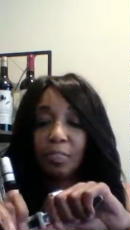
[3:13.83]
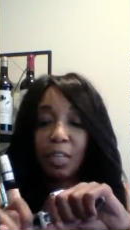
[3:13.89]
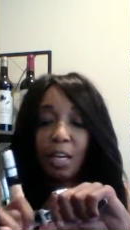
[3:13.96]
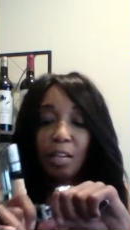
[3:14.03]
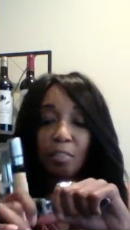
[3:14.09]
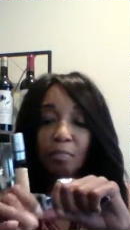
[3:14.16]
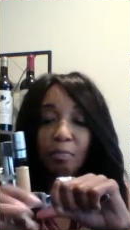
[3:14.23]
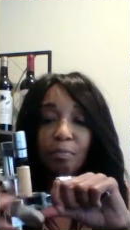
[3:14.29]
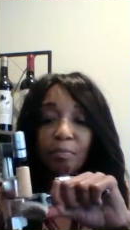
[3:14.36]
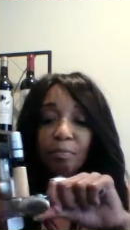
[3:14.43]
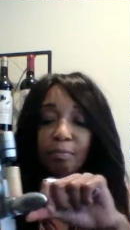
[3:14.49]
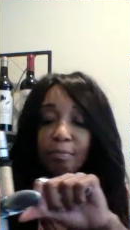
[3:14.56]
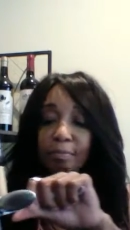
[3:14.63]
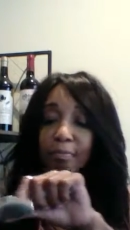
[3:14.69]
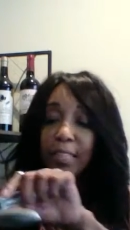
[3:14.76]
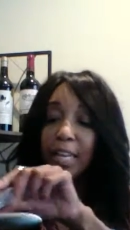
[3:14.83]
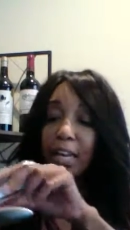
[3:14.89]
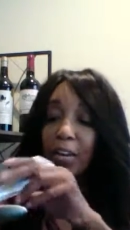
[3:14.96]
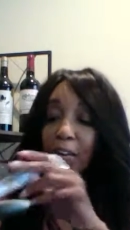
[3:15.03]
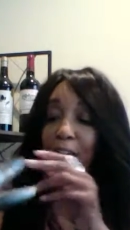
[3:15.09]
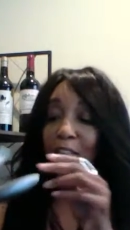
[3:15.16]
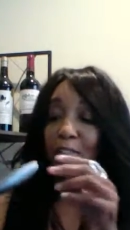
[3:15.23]
Okay?
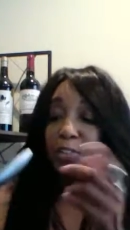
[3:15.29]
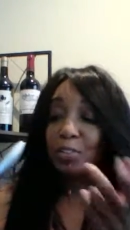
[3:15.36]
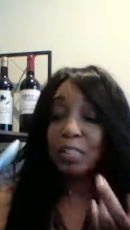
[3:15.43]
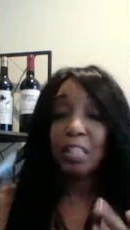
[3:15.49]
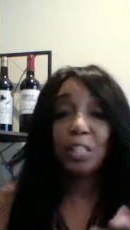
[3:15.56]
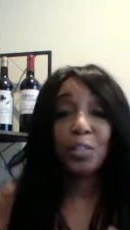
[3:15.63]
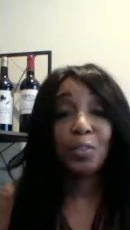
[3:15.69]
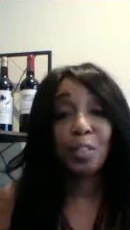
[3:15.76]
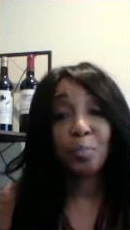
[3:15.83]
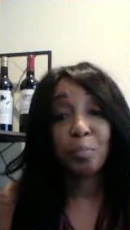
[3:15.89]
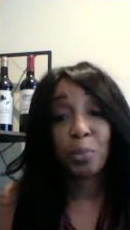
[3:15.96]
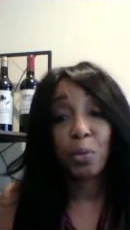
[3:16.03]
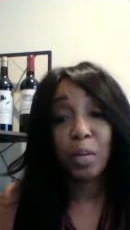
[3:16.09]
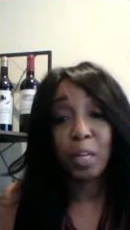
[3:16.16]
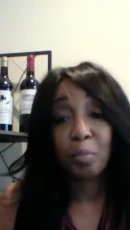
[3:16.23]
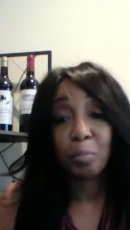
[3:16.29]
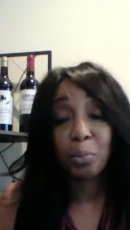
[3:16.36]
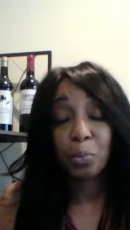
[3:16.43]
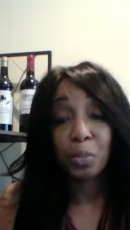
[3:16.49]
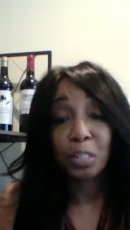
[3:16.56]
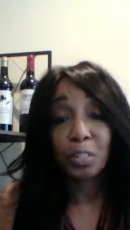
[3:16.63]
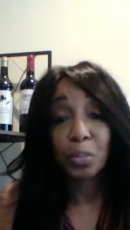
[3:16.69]
Now, as you see, you can go ahead and
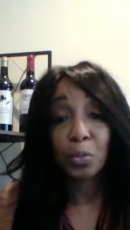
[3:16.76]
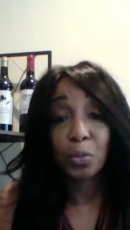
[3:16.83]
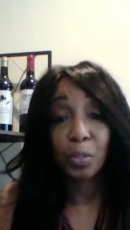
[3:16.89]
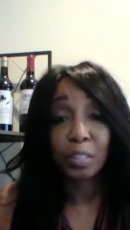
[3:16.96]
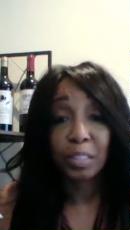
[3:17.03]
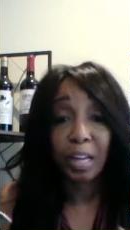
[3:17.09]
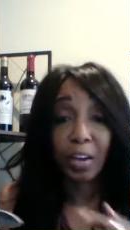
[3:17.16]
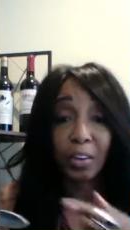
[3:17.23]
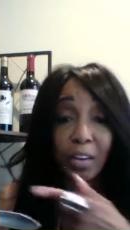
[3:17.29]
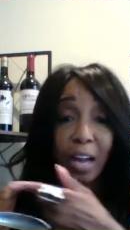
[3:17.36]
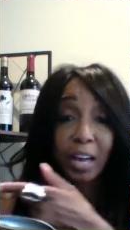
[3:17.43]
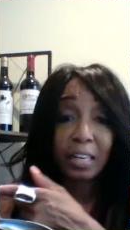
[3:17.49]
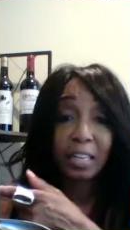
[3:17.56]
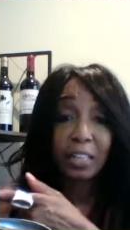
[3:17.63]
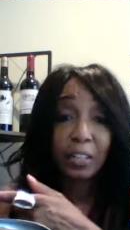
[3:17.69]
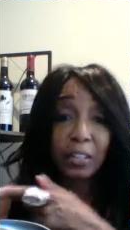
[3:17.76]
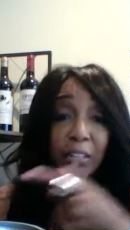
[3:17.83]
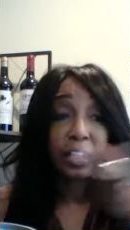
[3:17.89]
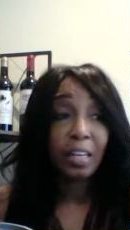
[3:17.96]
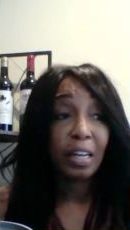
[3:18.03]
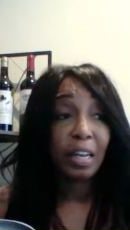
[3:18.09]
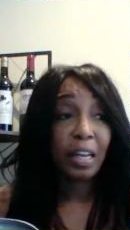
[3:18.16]
pull this cork down out of
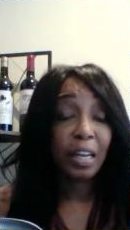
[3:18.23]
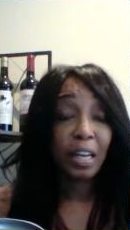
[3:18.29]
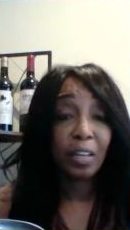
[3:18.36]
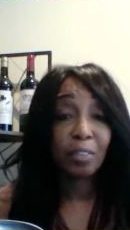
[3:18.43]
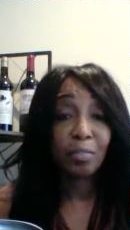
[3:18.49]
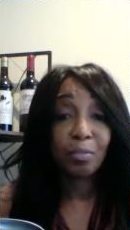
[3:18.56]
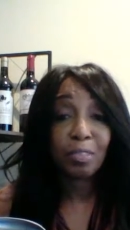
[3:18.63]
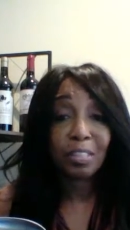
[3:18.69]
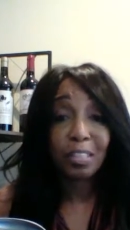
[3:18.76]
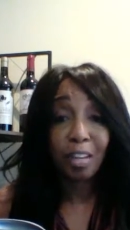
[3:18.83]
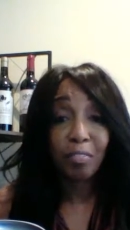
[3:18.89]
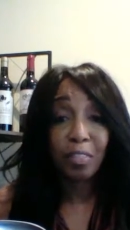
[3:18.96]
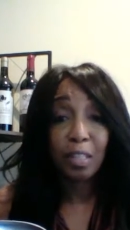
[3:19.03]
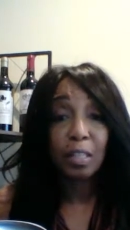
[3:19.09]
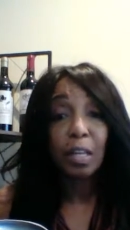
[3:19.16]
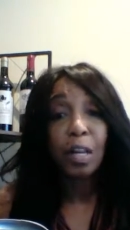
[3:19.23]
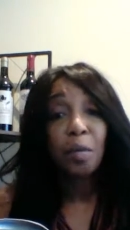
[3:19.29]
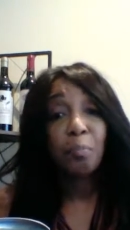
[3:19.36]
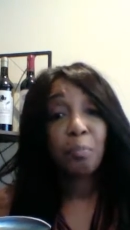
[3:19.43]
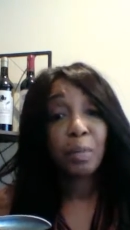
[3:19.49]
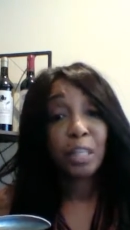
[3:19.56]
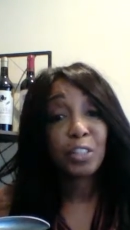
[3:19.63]
here and stuff it,
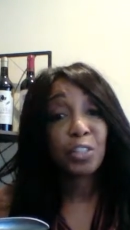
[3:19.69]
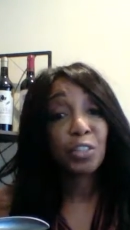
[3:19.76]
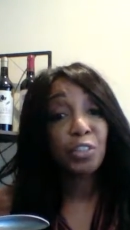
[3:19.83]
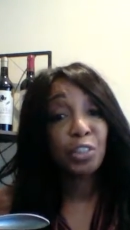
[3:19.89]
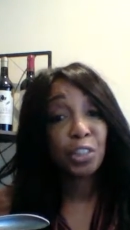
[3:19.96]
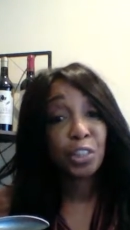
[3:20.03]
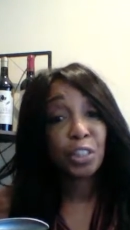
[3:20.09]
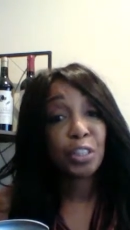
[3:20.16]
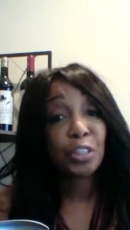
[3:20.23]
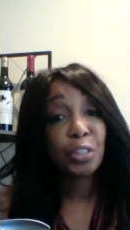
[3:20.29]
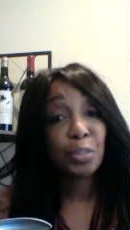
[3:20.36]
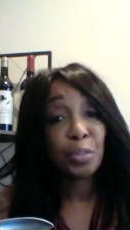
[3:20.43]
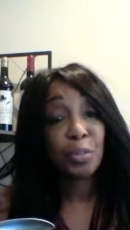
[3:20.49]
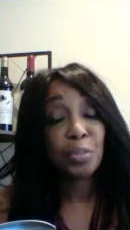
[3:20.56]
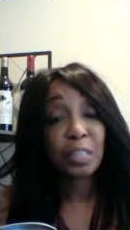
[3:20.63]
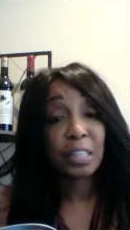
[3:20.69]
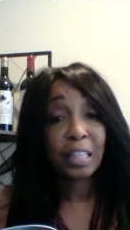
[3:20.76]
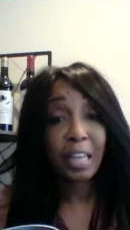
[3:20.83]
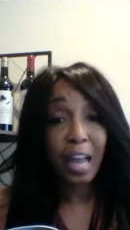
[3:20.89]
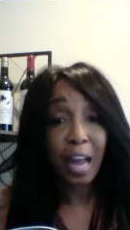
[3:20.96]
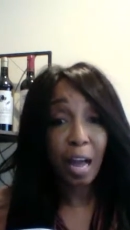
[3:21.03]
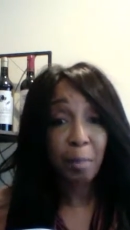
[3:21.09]
but you should use the
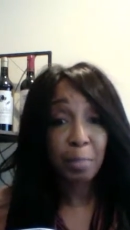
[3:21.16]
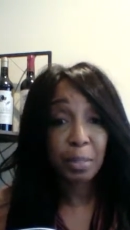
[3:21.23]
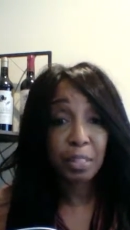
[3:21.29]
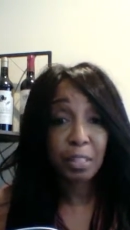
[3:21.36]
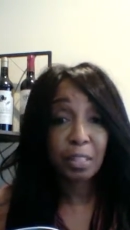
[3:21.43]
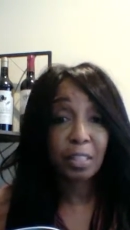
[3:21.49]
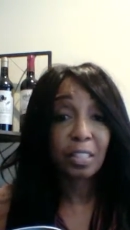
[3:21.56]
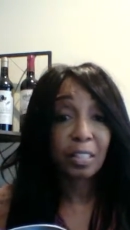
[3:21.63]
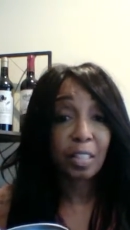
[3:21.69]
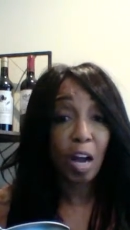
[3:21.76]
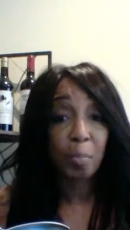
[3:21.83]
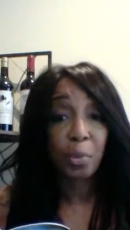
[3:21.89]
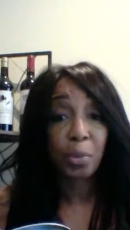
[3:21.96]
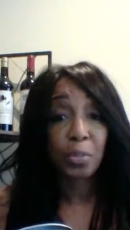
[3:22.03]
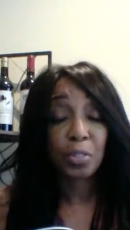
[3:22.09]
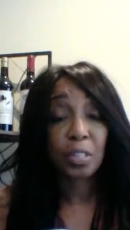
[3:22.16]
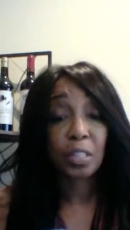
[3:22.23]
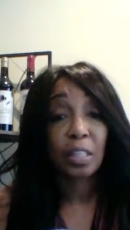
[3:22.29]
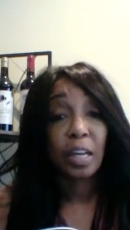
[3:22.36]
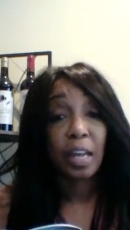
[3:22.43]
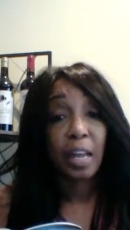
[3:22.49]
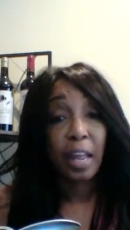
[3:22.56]
caps, the stoppers,